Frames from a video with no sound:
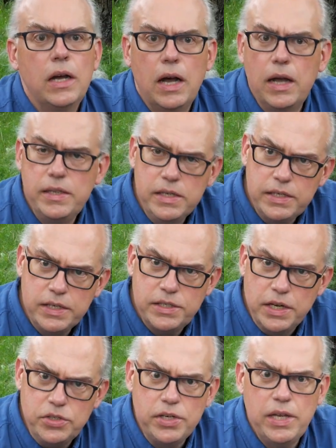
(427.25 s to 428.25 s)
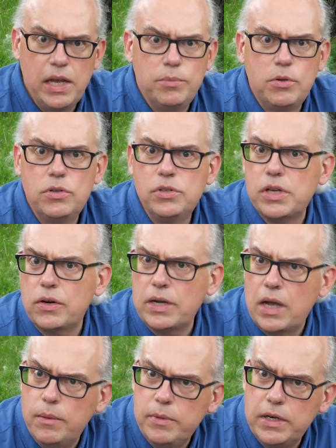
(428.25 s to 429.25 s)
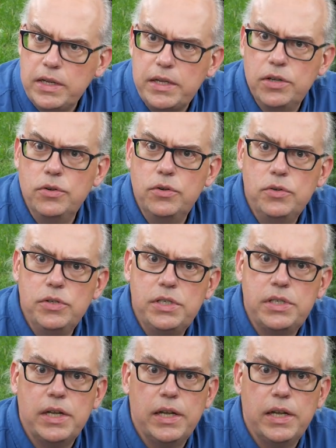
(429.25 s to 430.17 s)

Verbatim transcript: Uh, these extension cables are commonly used